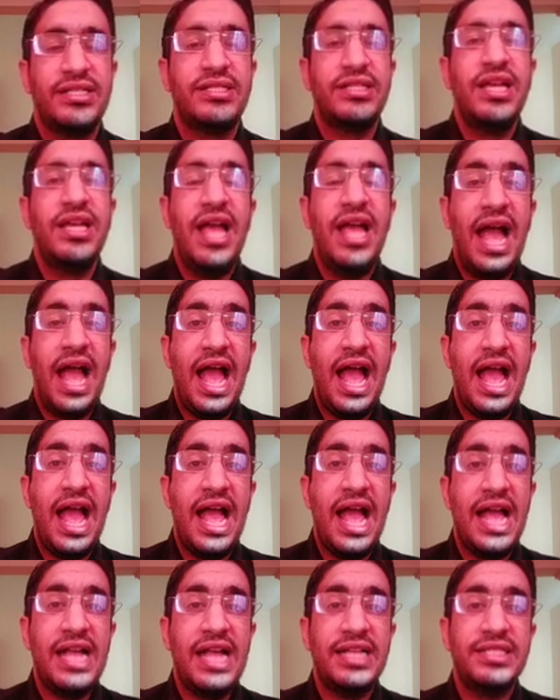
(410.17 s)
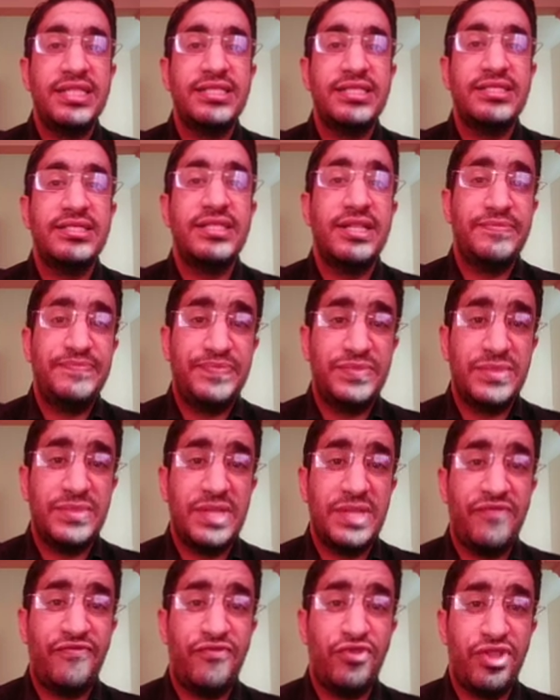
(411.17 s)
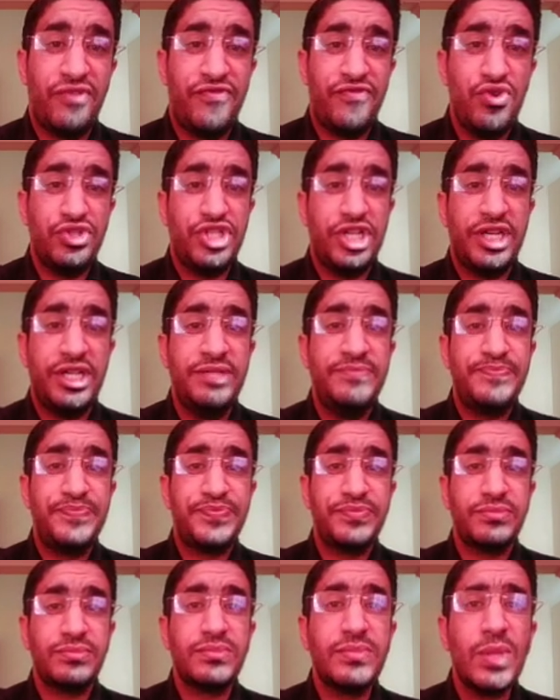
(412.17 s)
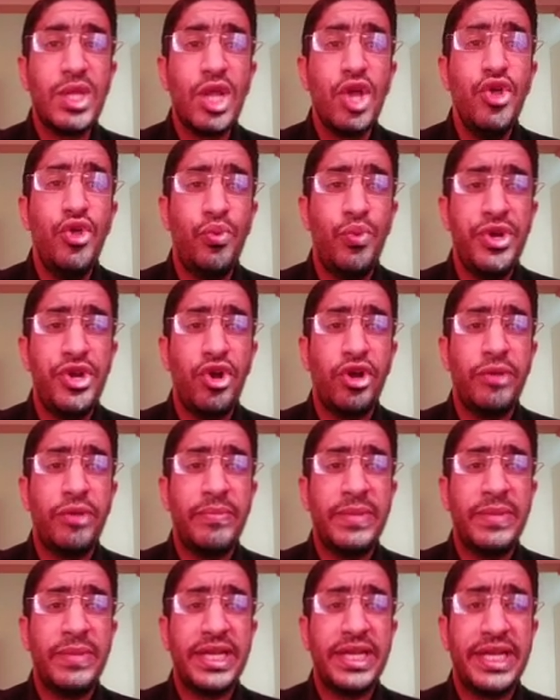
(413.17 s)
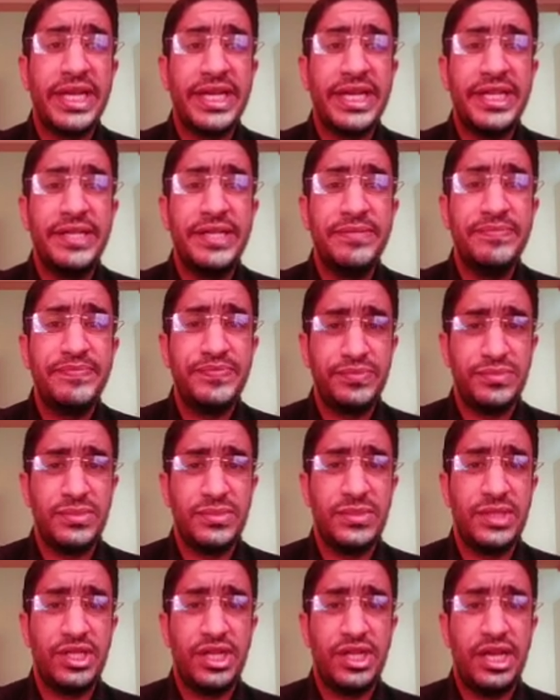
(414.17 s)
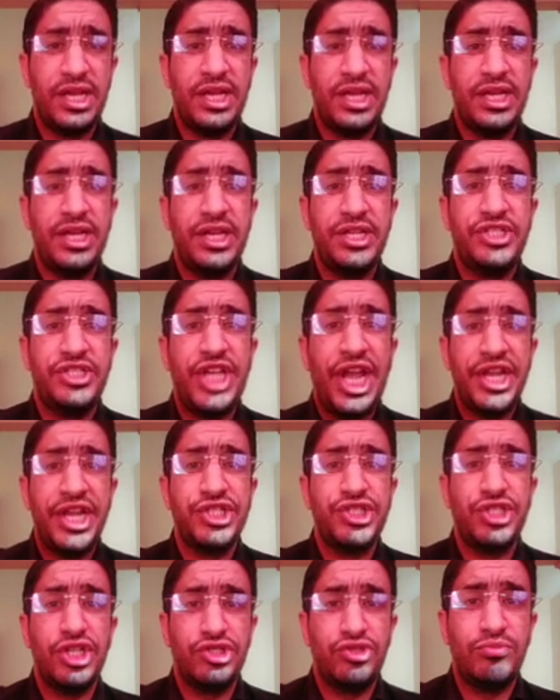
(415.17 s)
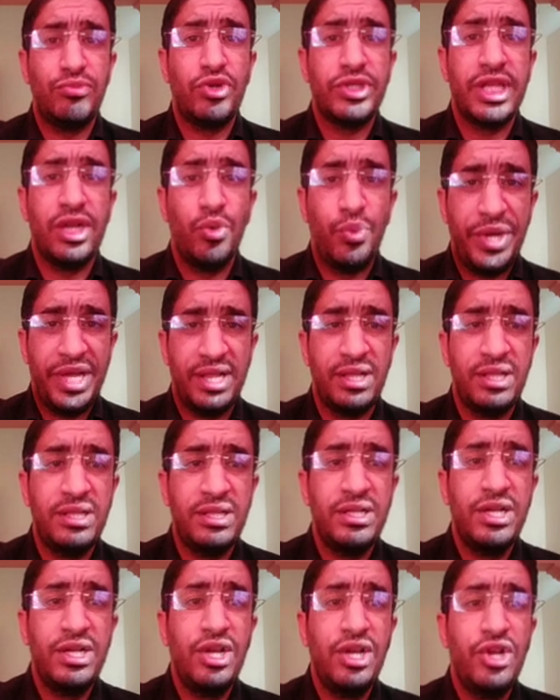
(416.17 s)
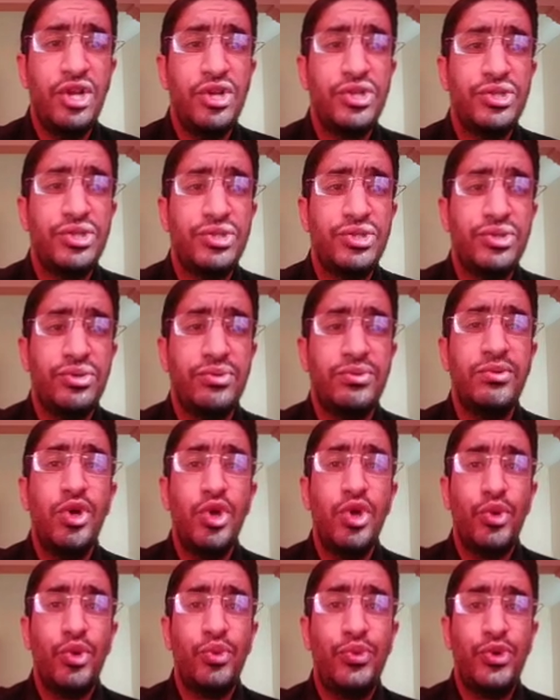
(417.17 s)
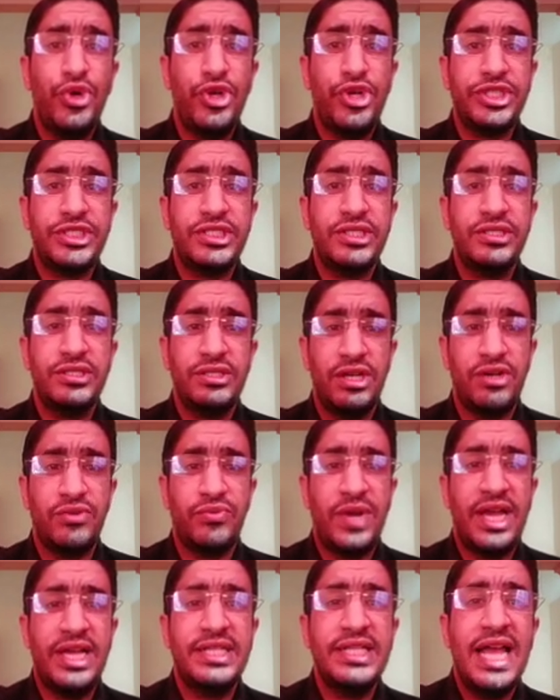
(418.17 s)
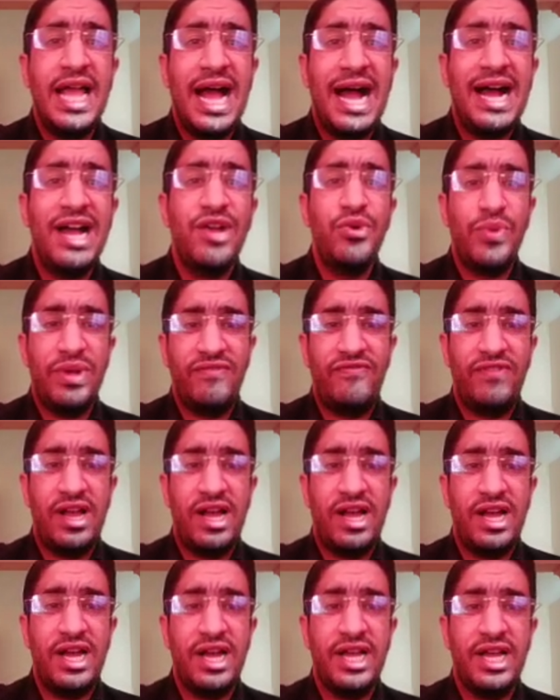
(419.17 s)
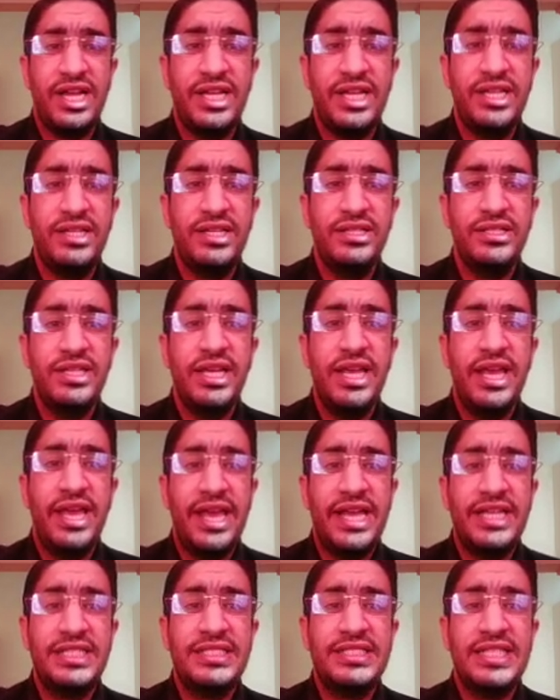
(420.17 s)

And for the future, we normally changed the modal will to would. All right, I will fly. He said that he